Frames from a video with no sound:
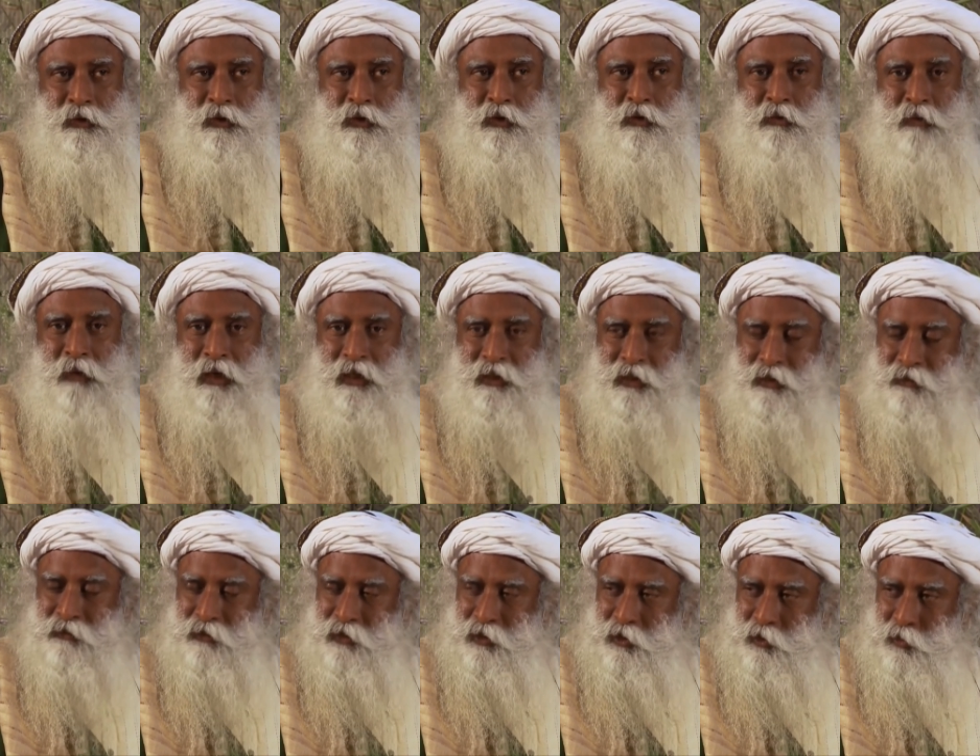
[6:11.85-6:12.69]
You
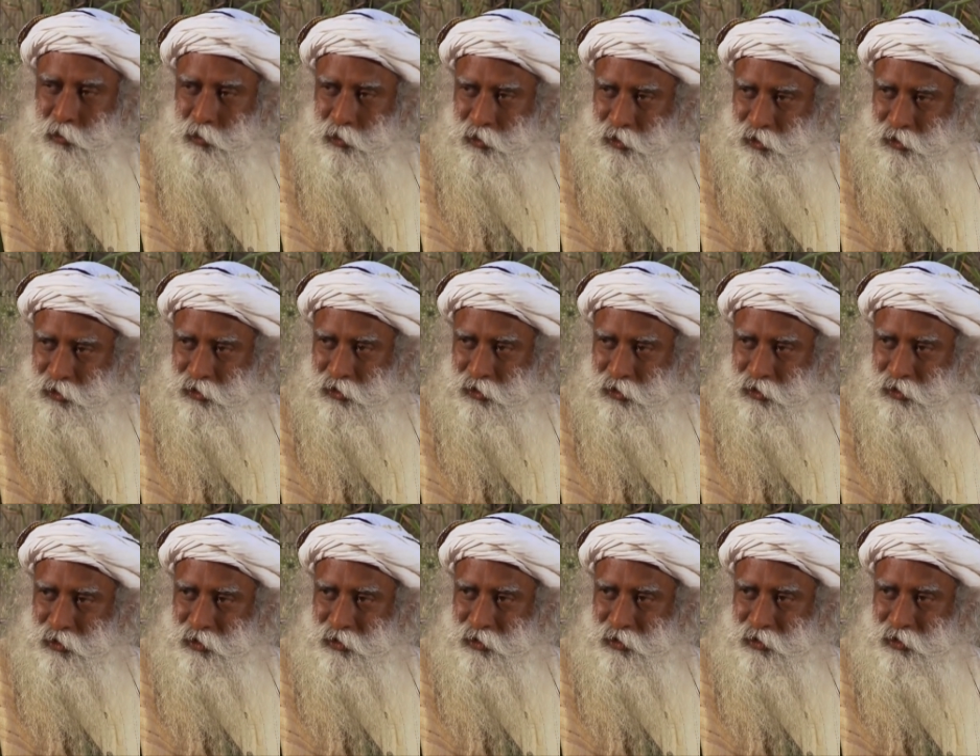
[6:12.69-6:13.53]
might have
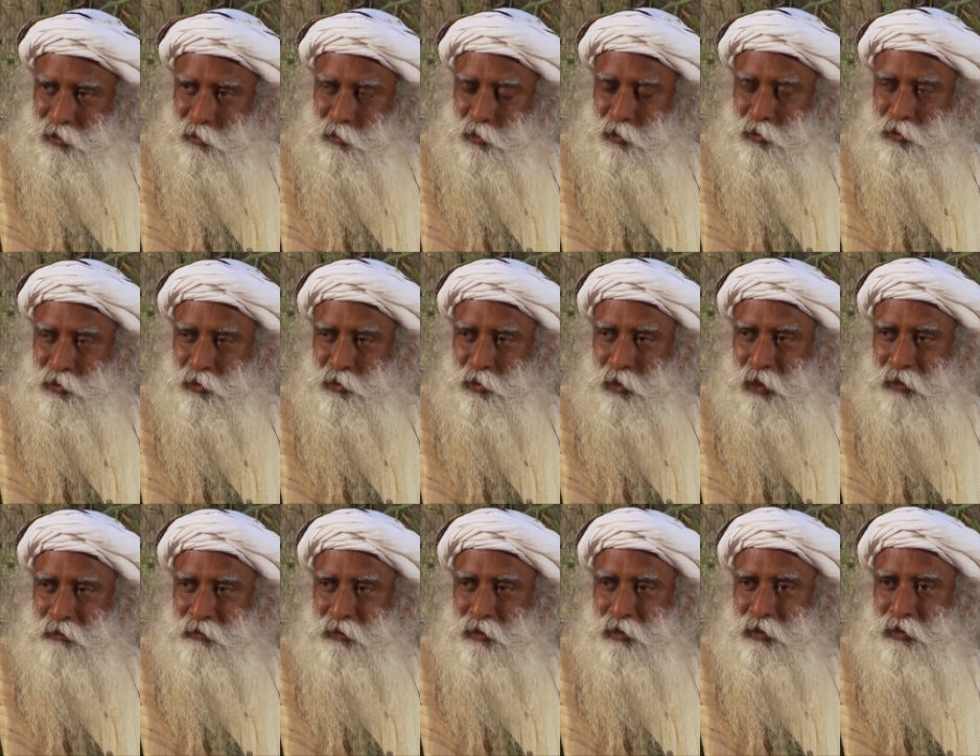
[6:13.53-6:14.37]
experienced this, suppose
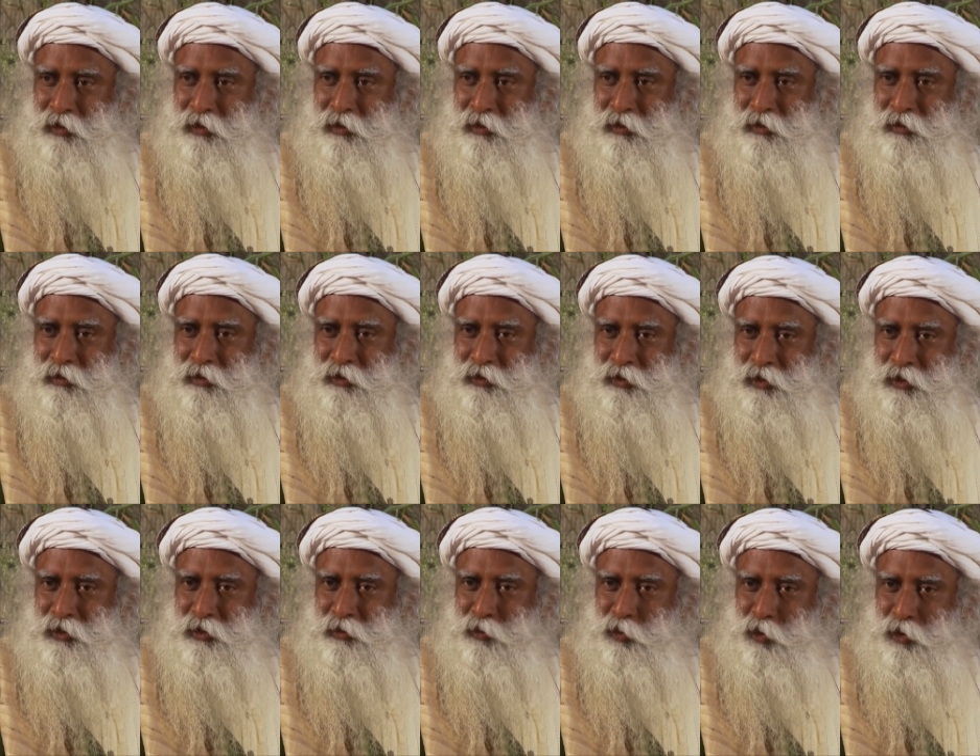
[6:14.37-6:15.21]
you ever… is
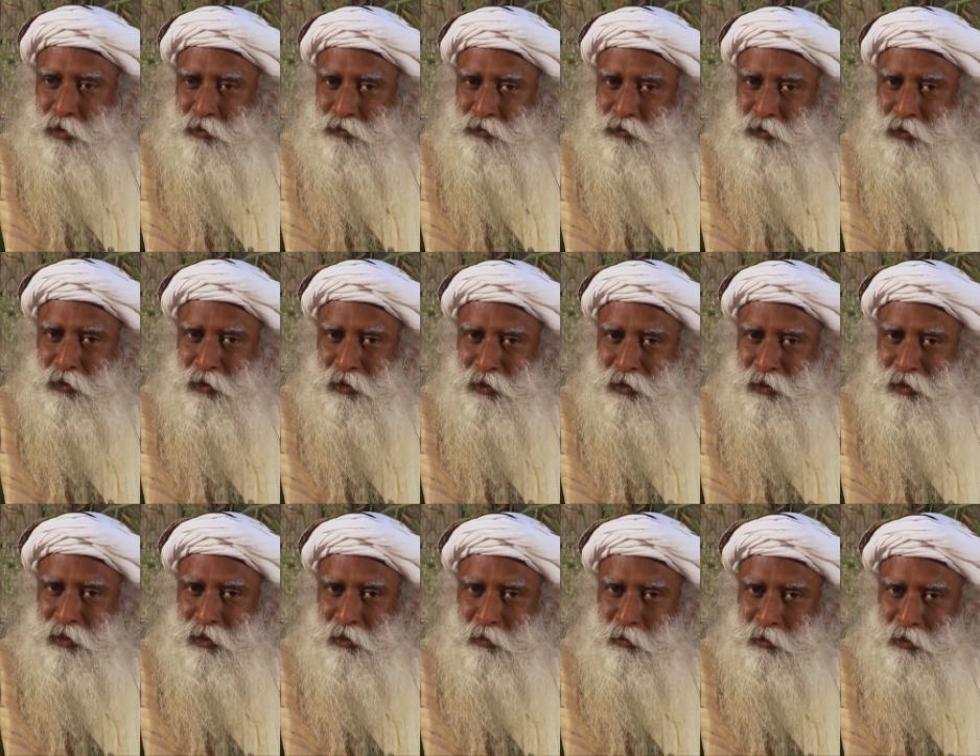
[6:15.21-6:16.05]
there a waterfall
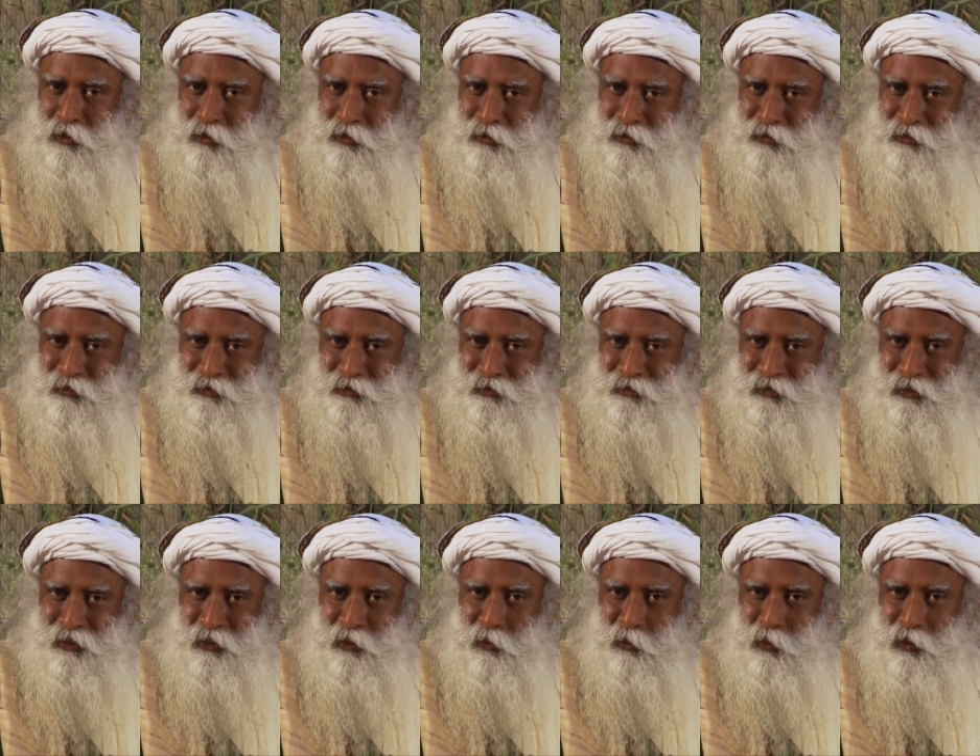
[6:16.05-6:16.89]
in Narmada
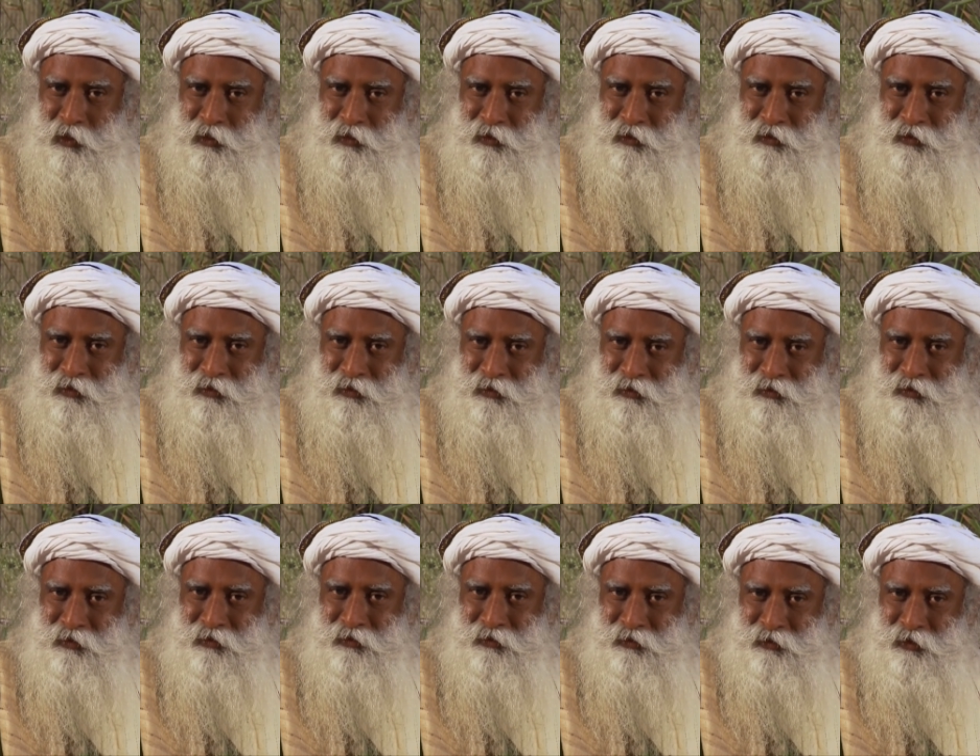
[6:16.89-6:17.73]
anywhere?
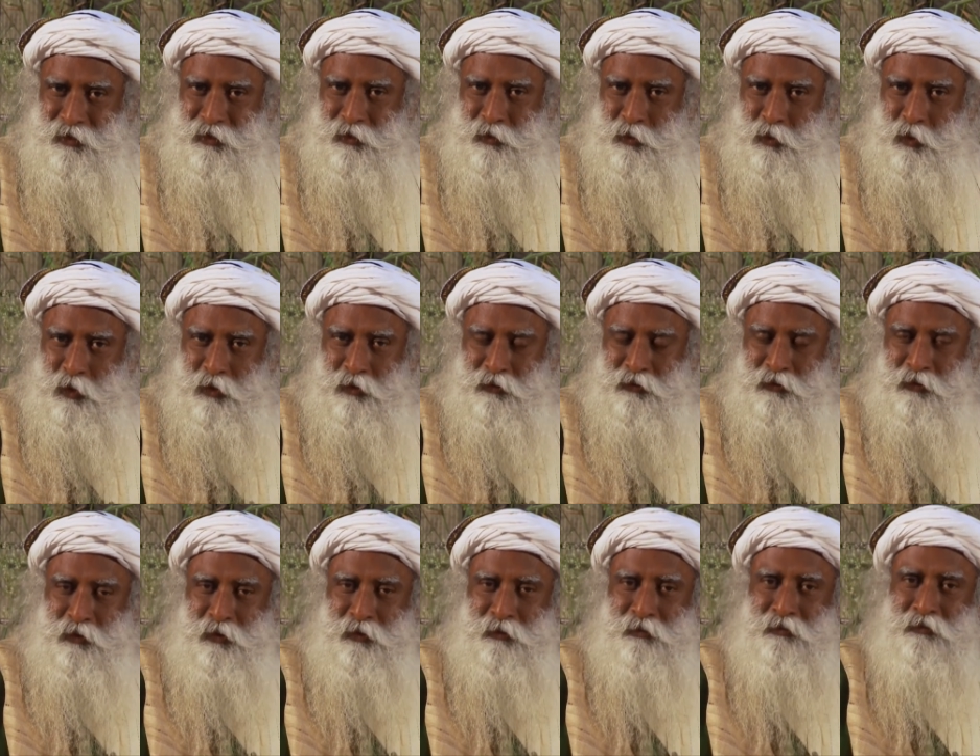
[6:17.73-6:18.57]
There's a
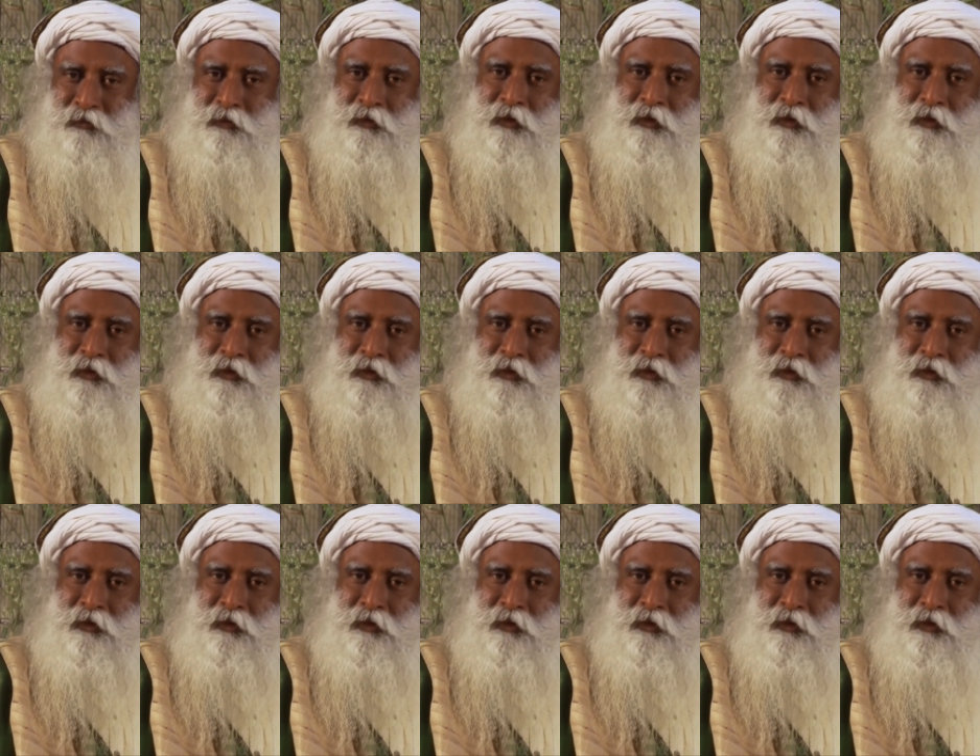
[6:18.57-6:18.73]
waterfall.